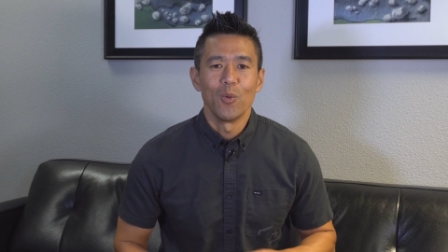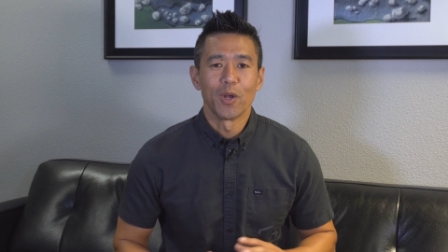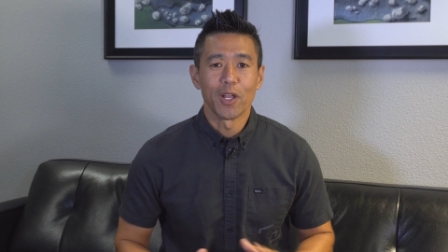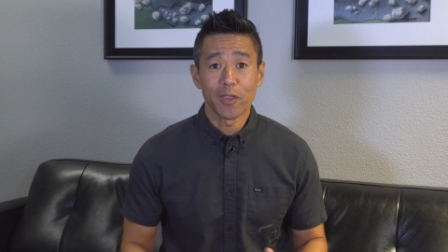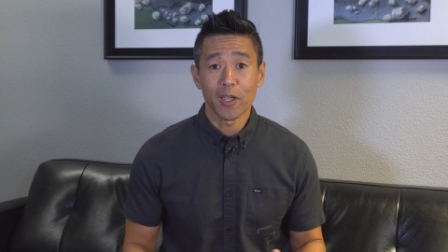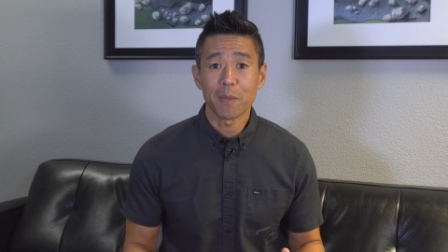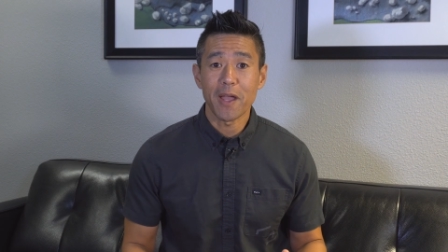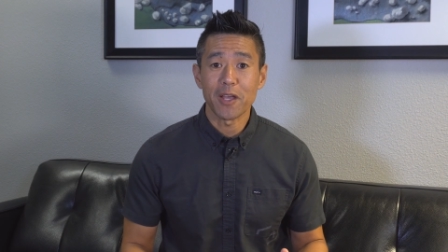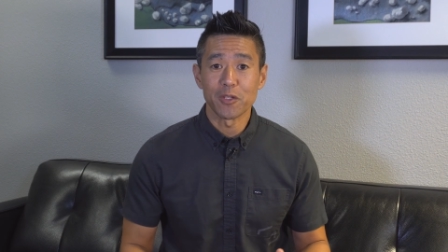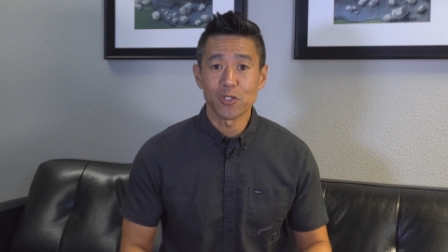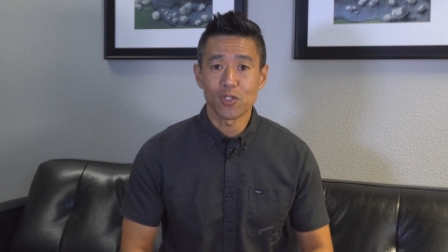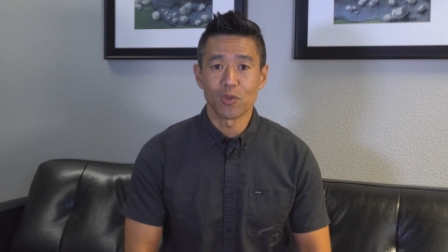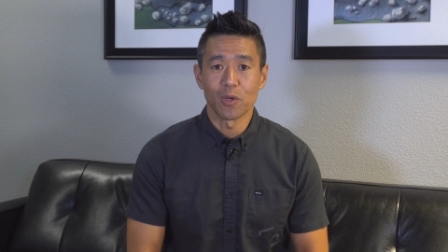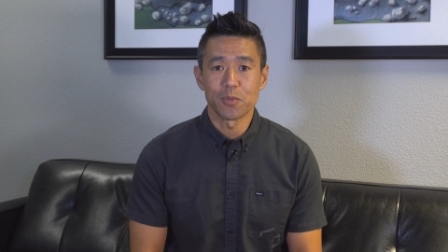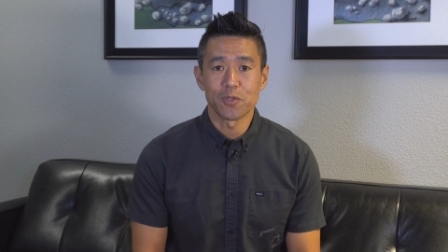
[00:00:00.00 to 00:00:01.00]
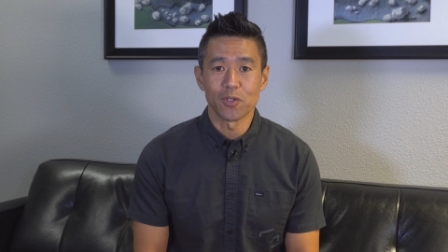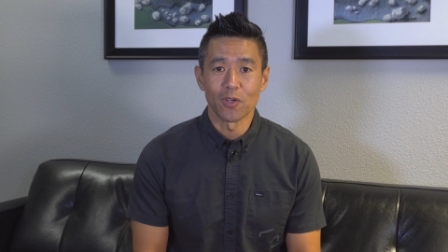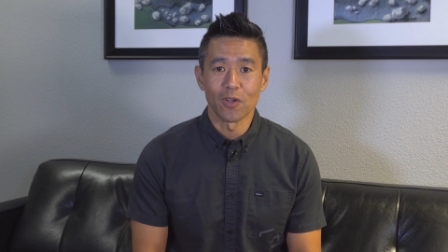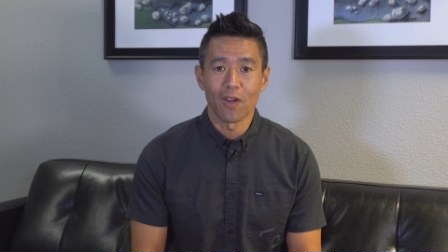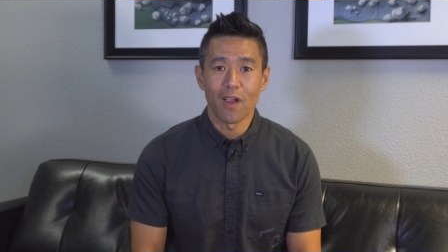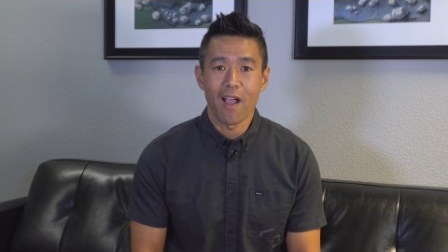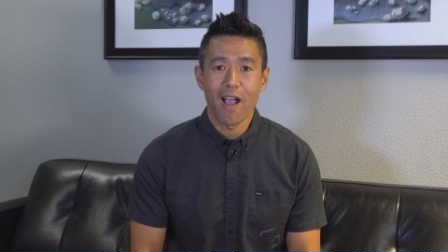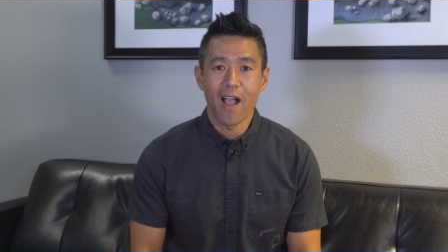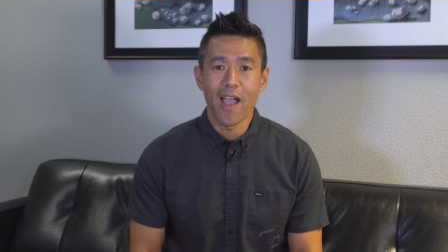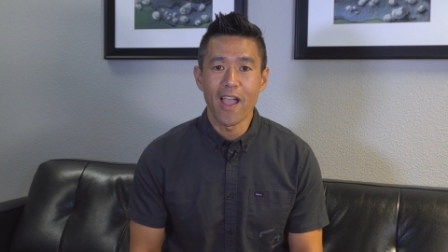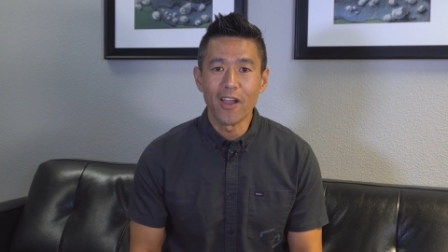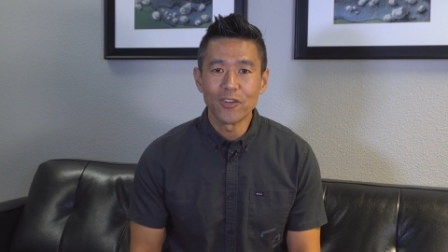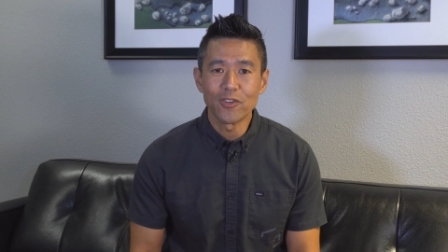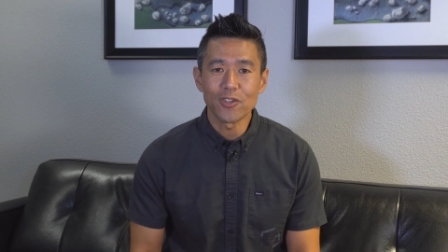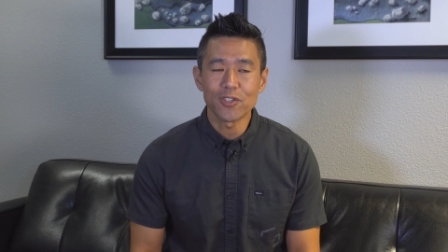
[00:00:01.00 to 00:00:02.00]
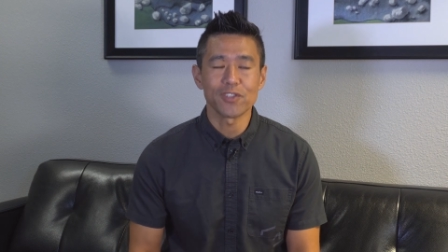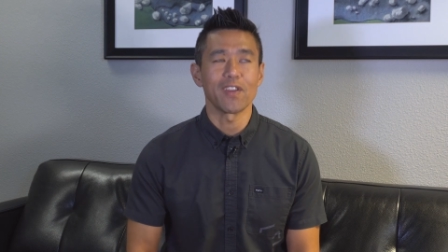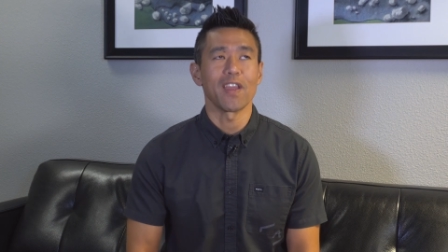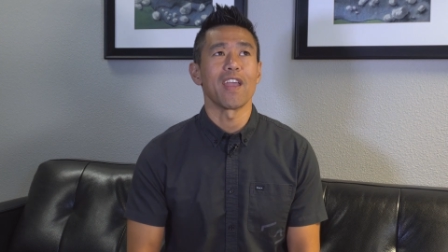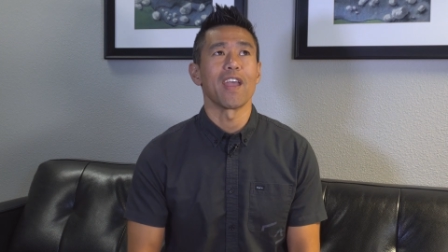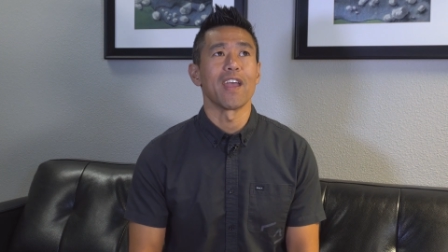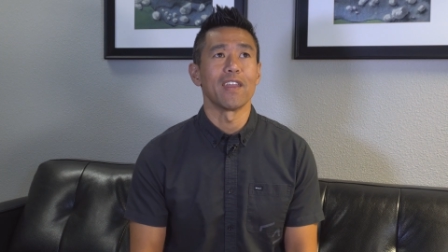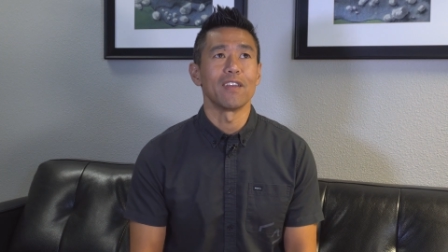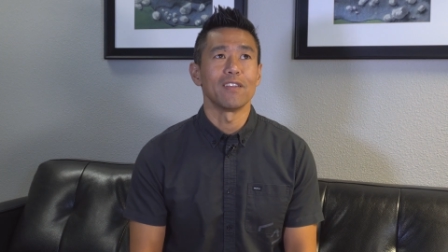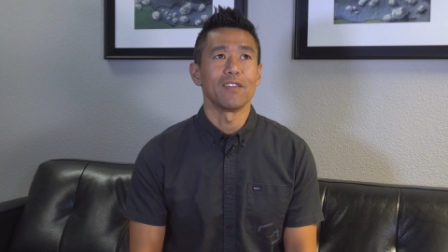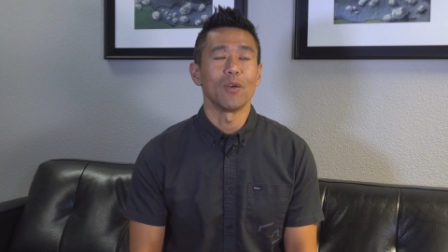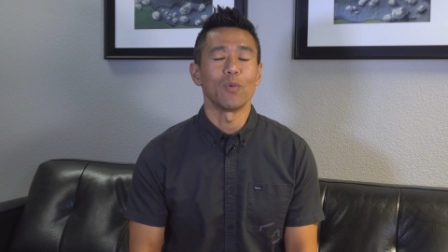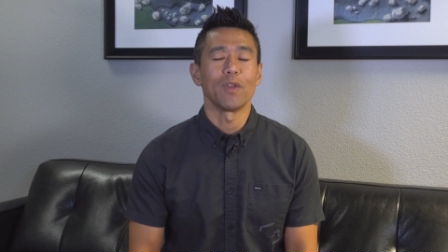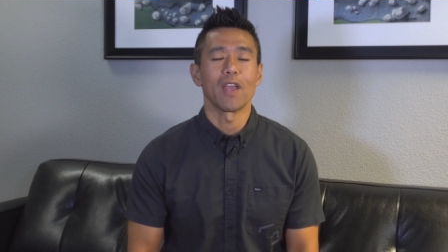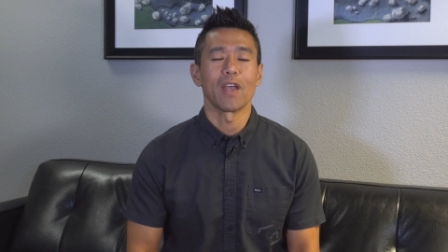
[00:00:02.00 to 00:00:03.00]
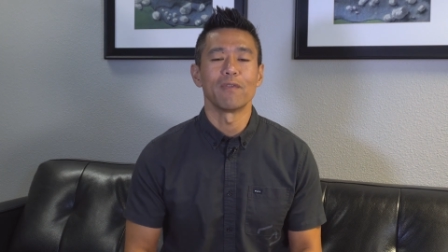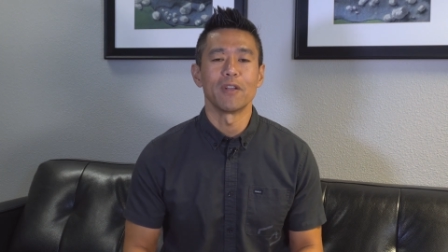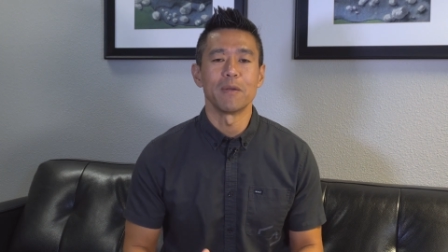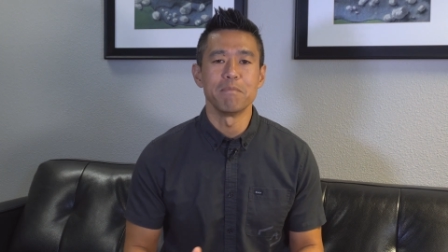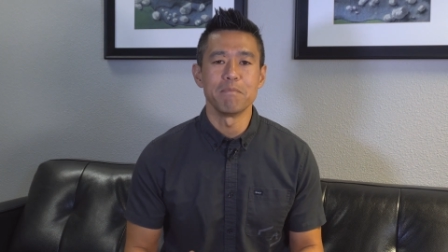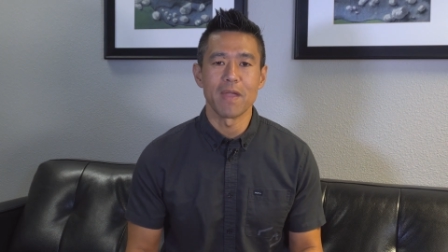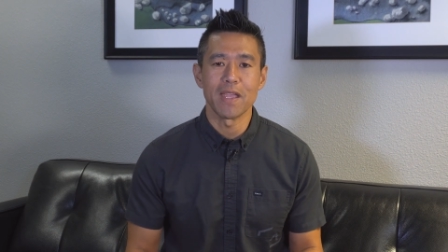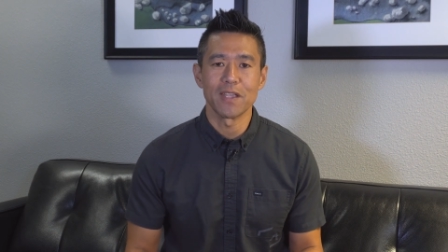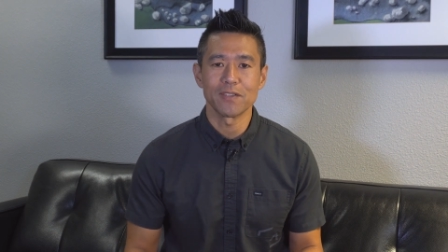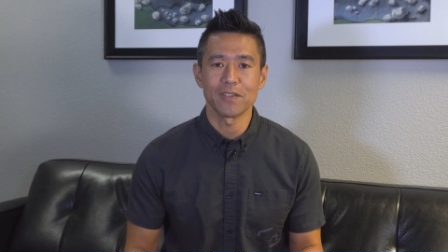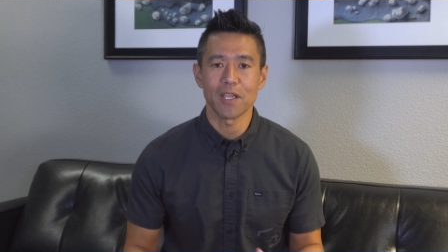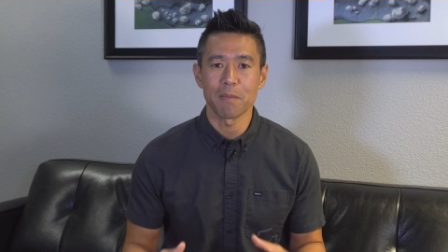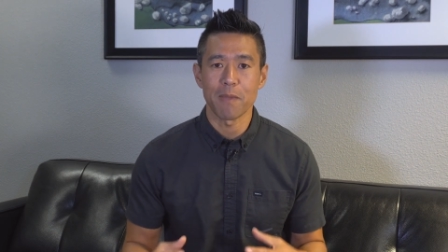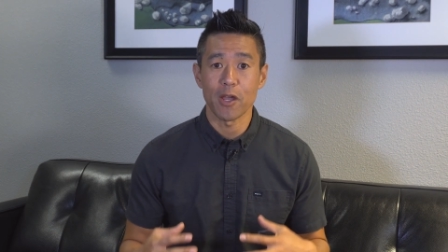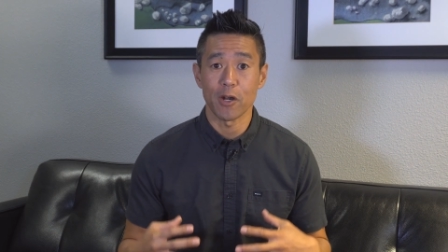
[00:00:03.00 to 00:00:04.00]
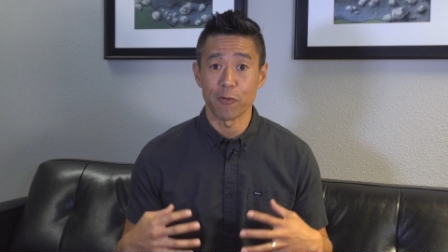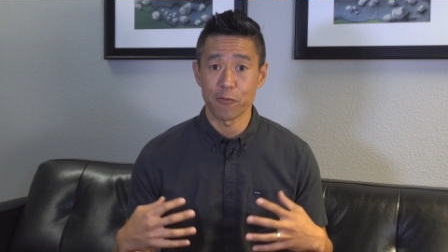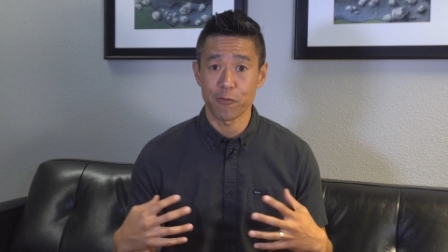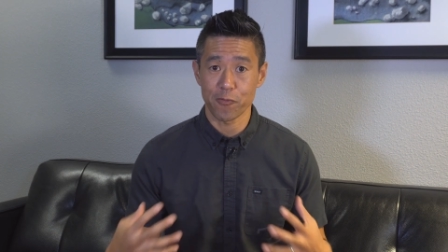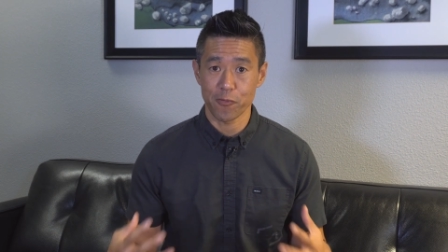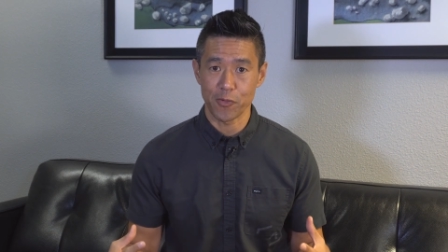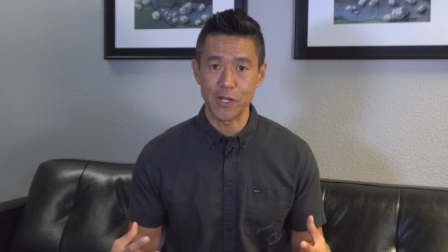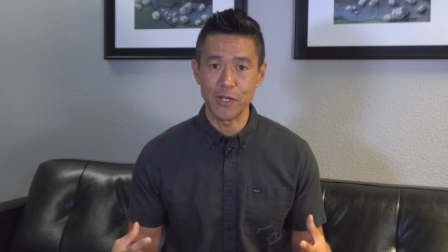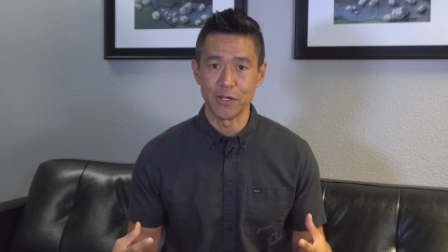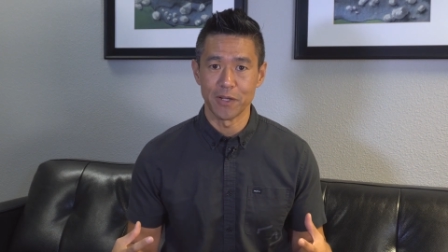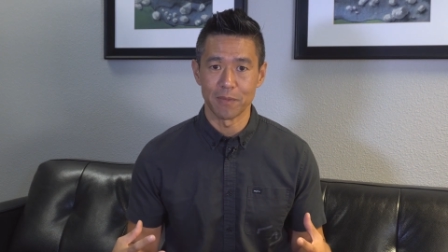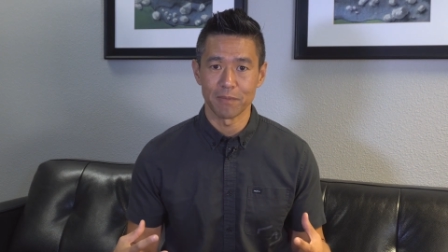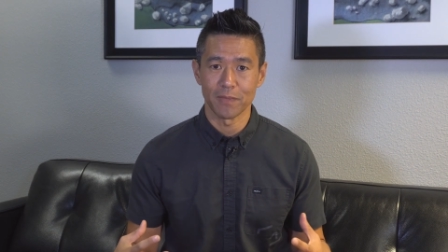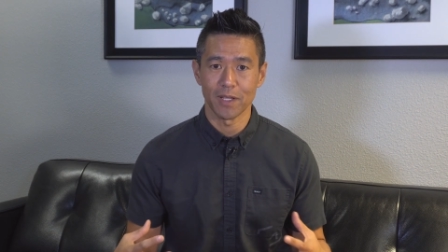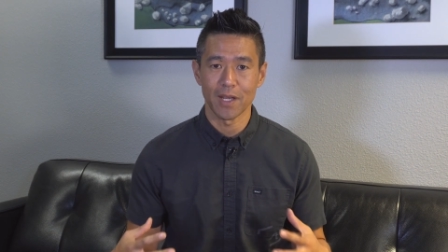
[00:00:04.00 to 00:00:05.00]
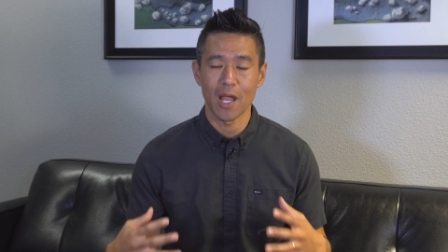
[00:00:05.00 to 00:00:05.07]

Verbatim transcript: When I think about the scripture, I understand that we have an amazing amount of freedom